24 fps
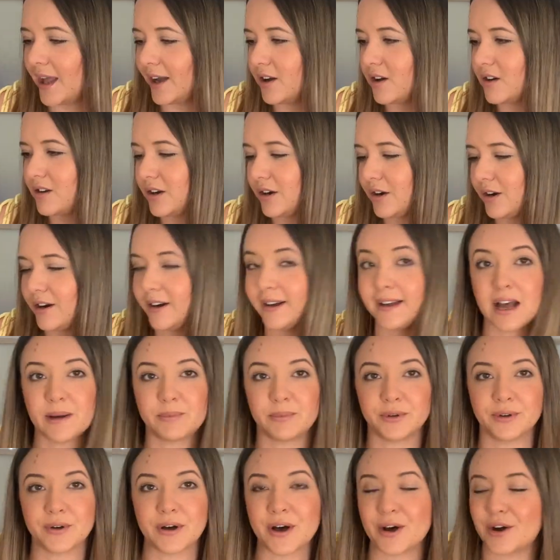got her a
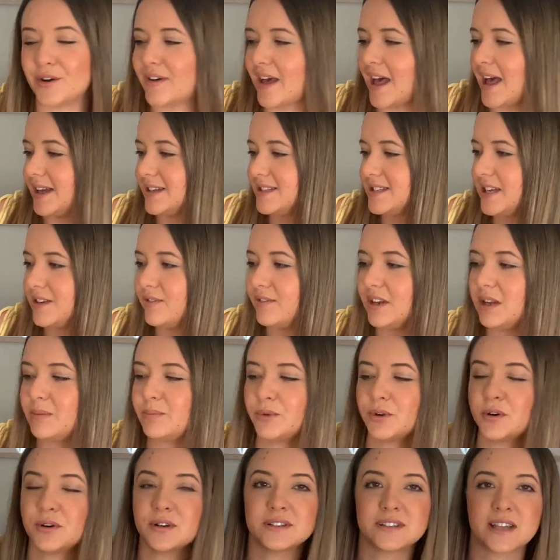couple of activity
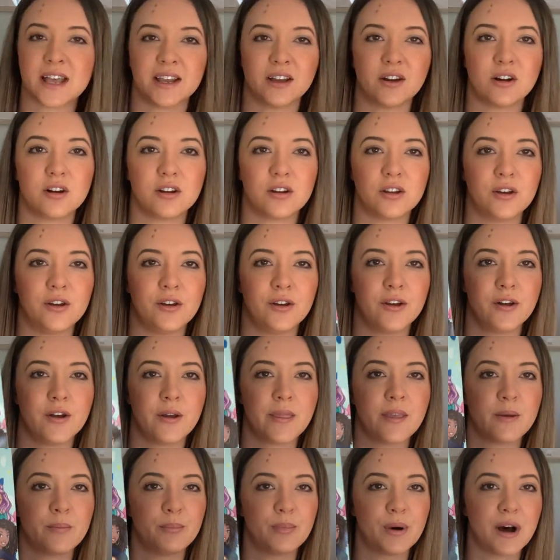books. I got her
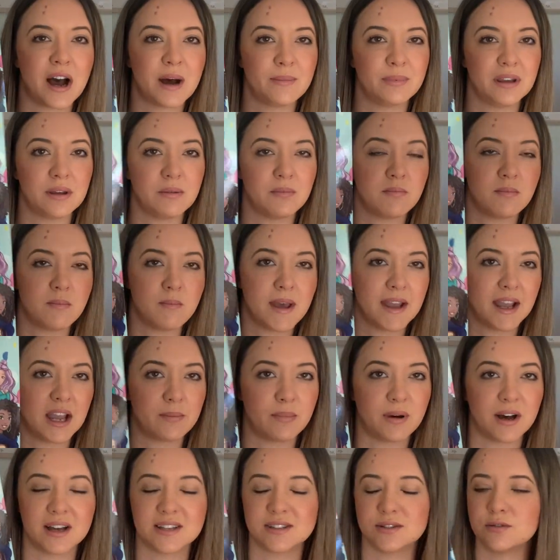the Barbie Mega
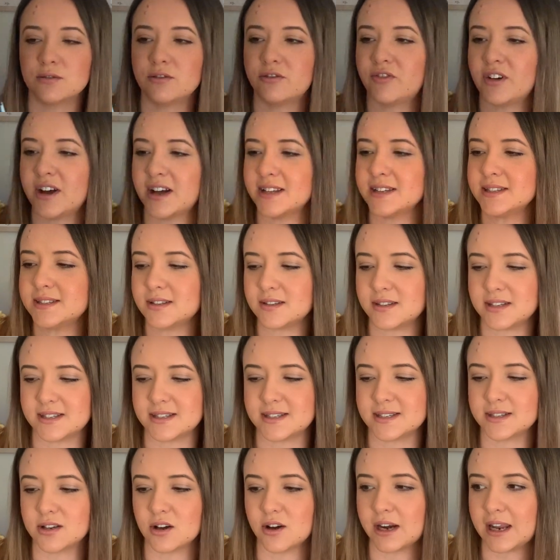Puzzle Fun. So this
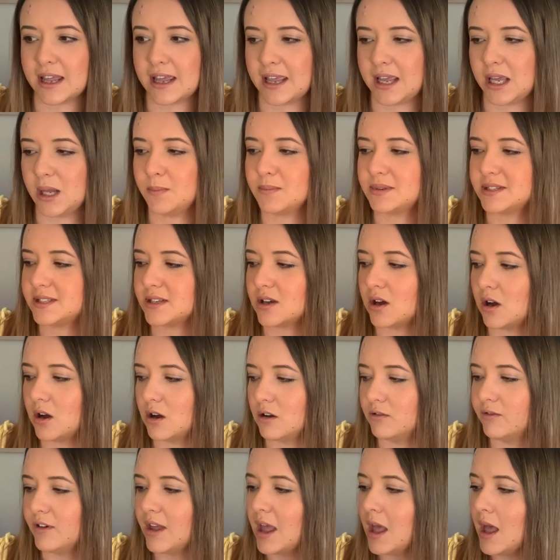has got heaps
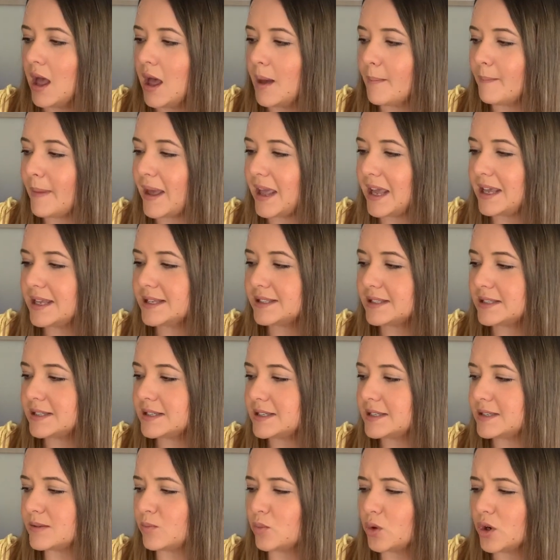of
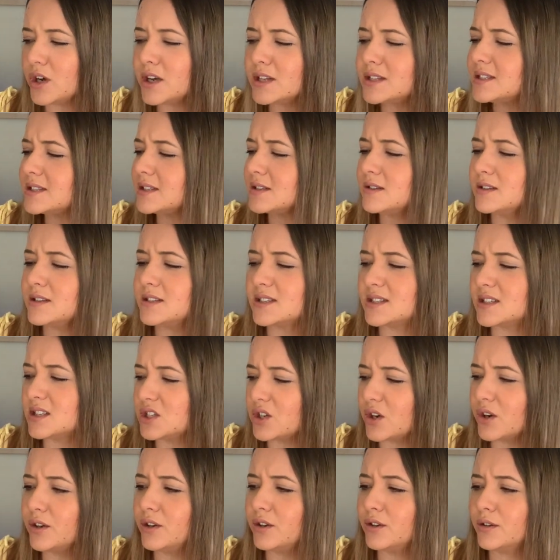mazes and word sleuths,
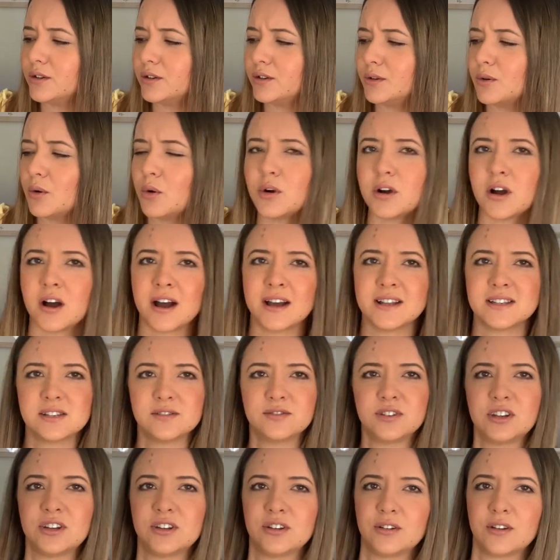Sudoku, all kinds
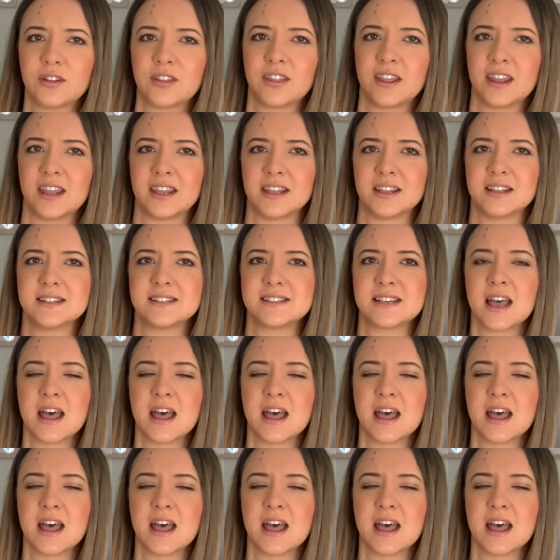of cute things